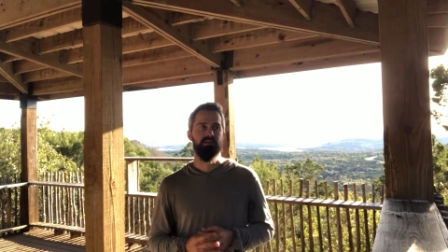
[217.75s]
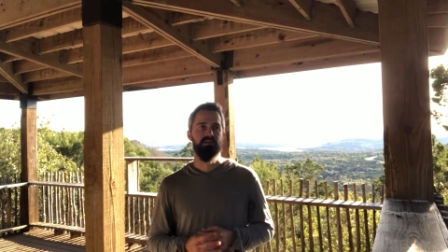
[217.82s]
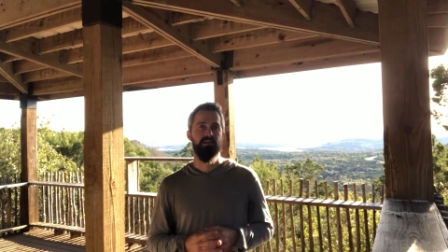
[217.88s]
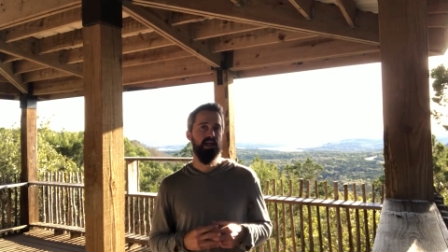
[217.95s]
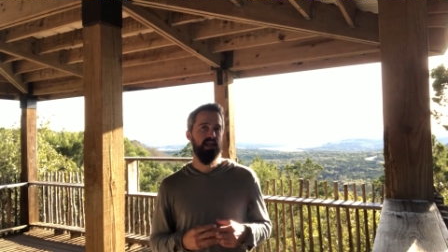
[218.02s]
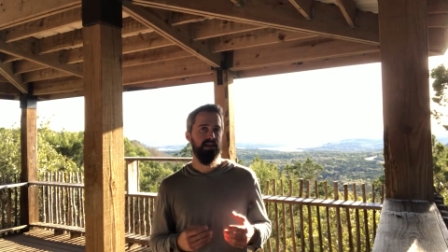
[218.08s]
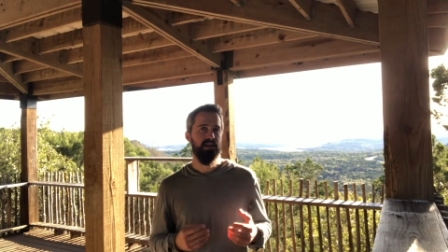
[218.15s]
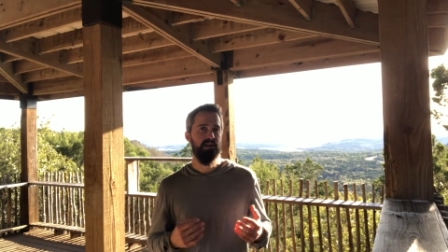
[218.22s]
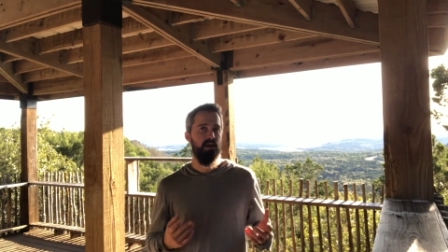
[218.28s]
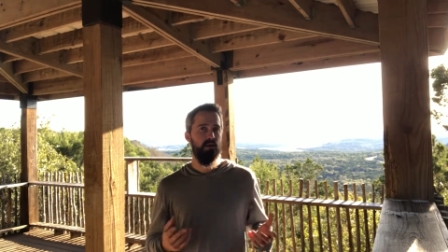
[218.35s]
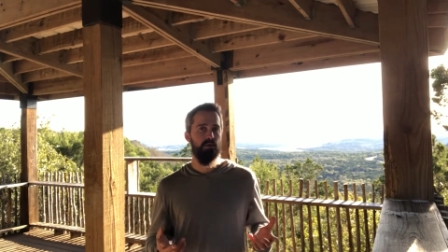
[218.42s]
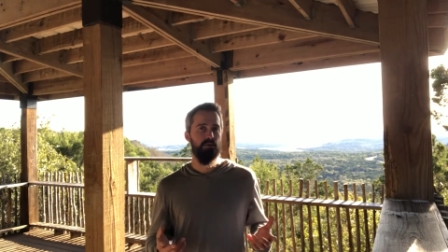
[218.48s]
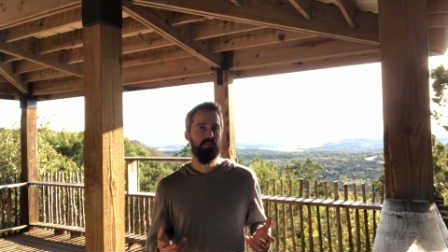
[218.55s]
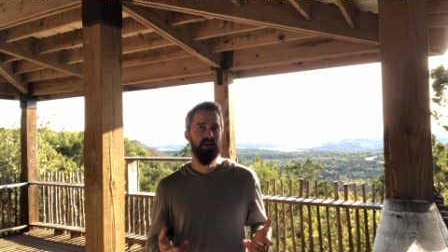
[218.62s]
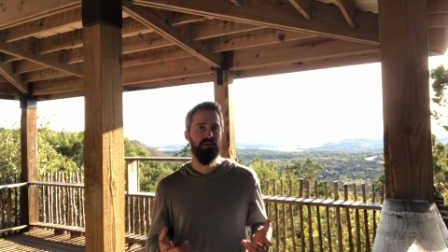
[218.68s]
Do they
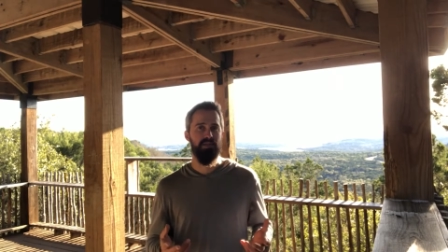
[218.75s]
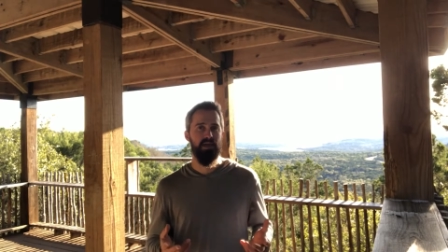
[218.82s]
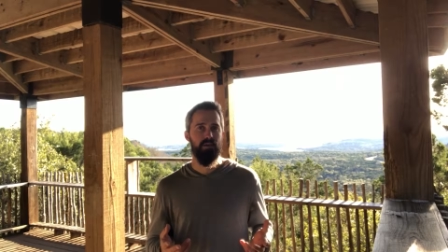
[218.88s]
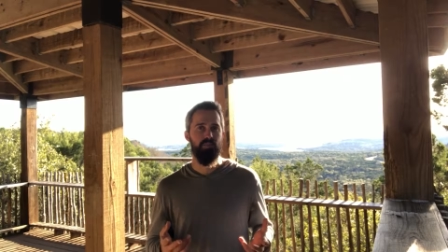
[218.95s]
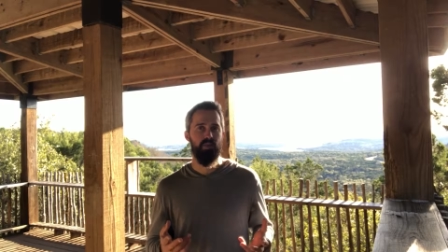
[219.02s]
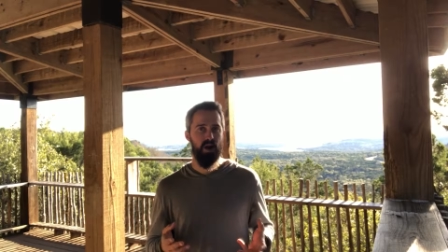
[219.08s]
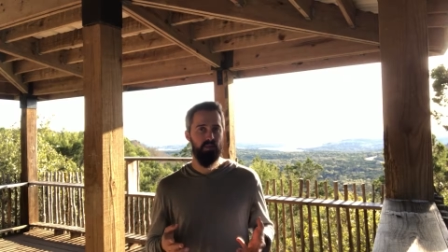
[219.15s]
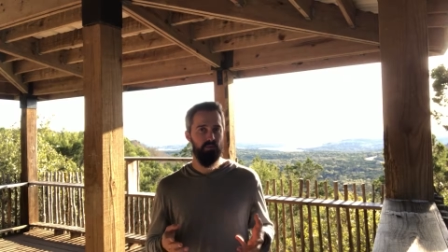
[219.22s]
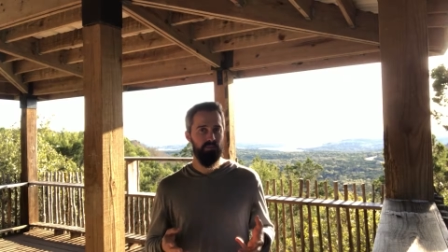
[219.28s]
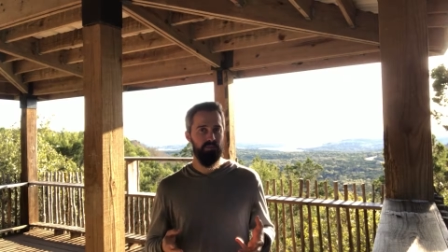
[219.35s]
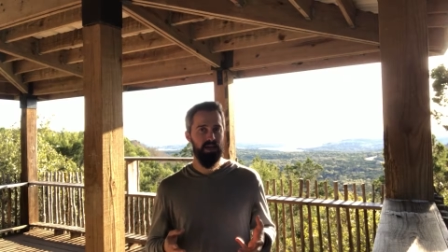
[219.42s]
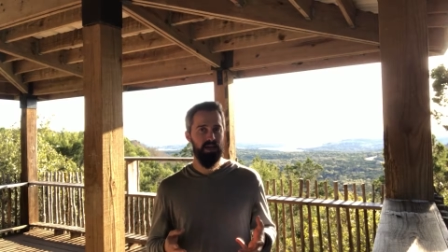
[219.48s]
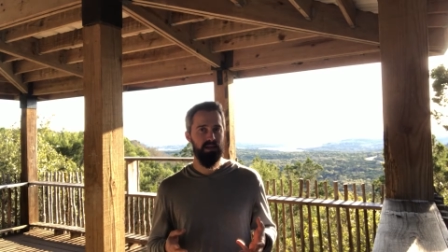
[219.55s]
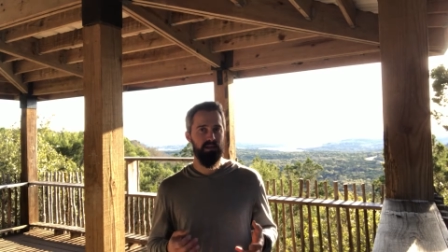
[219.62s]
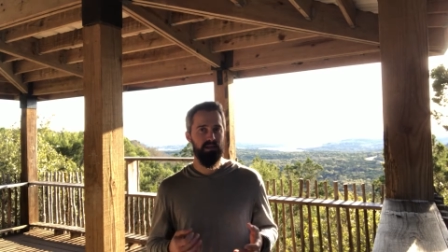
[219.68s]
know about that problem
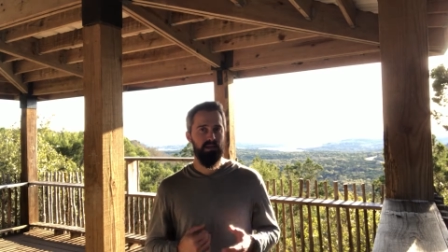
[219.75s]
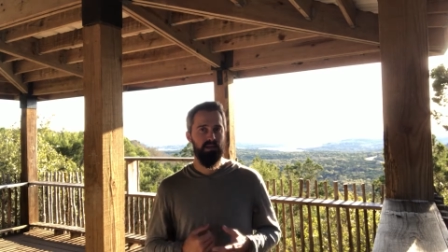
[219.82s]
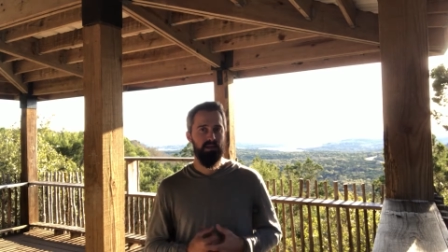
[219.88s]
yet?